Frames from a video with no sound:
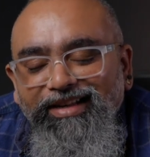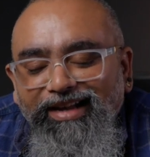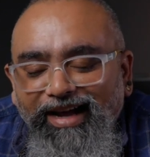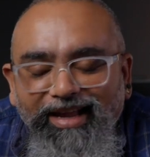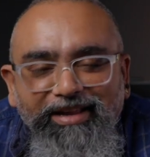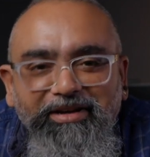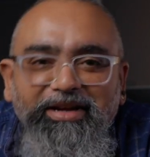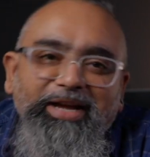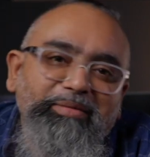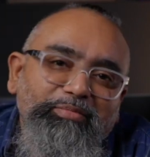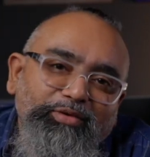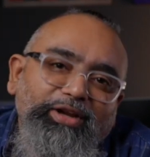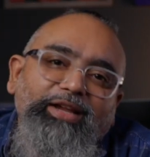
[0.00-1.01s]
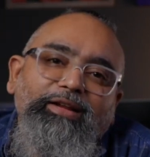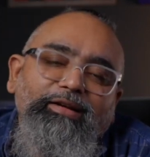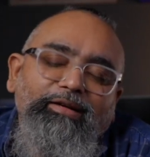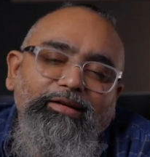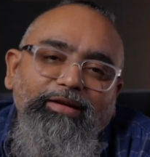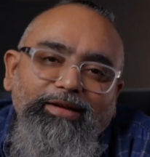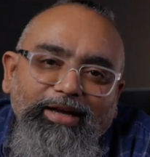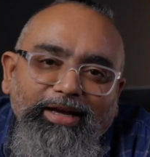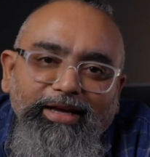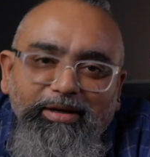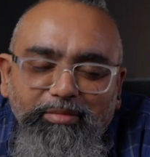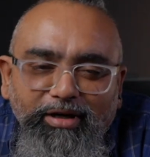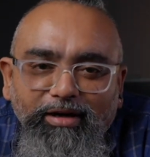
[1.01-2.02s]
Hi, I'm Ricken. I
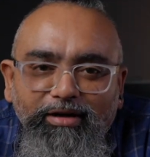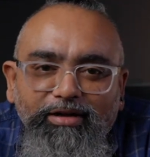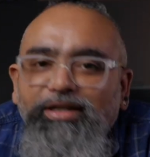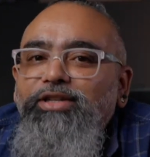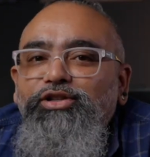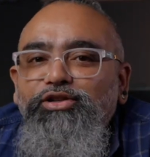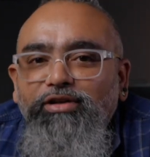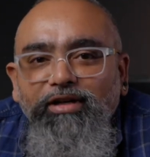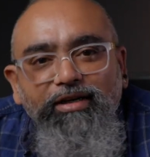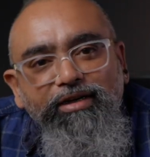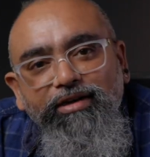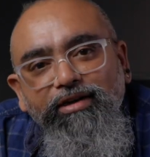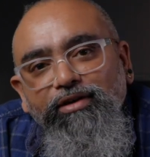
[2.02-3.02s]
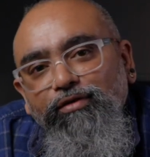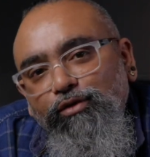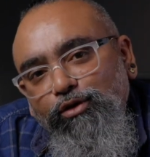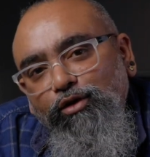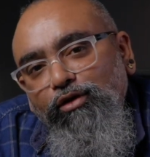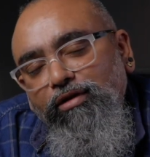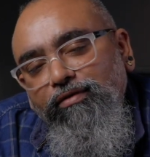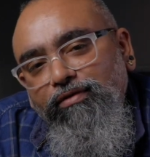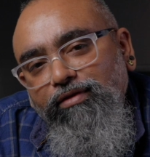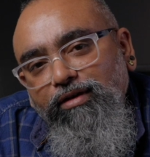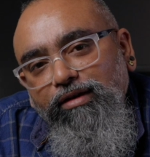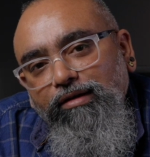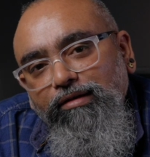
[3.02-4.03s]
am an architecture and interior
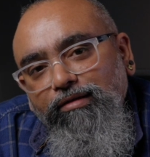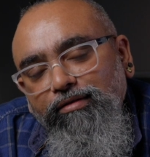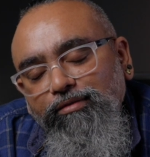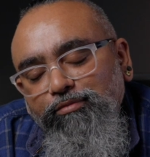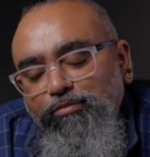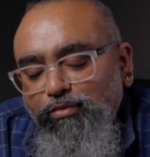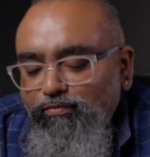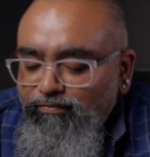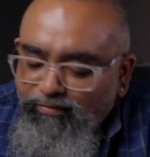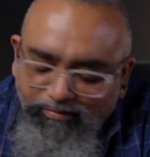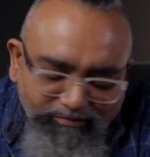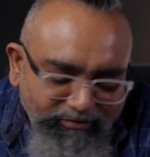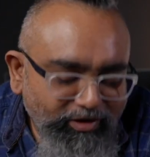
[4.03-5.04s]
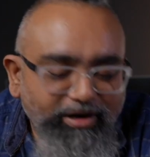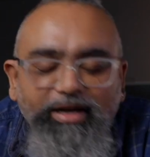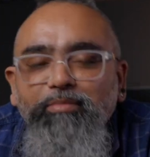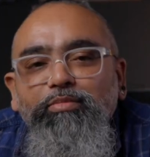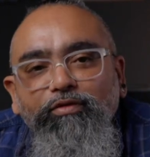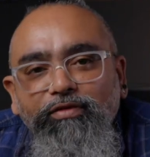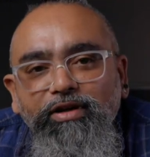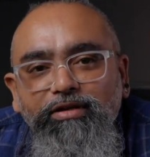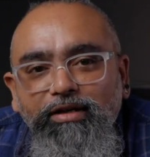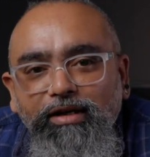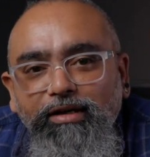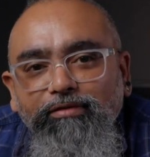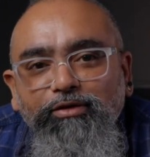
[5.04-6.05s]
photographer working
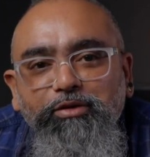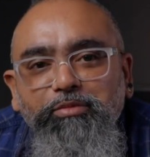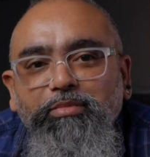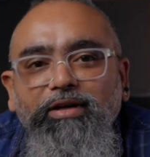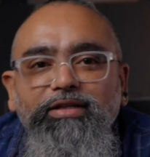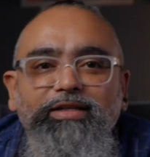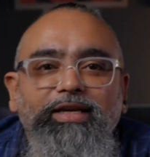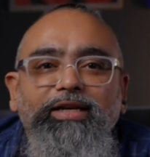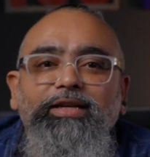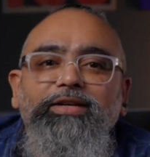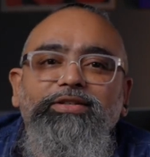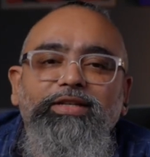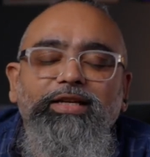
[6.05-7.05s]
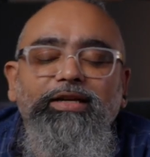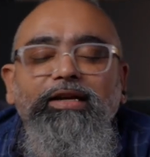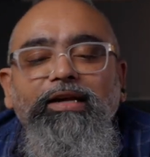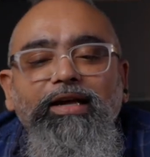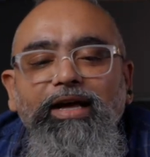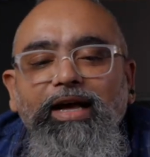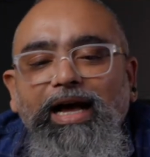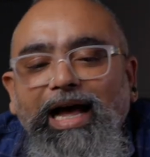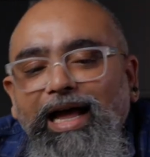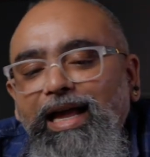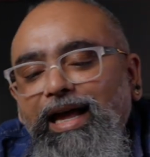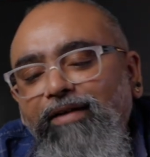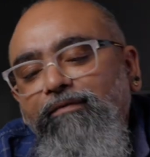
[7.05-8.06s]
professionally for the past 10 years, and
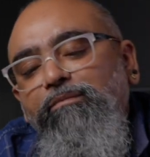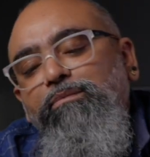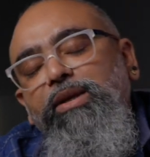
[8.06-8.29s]
I have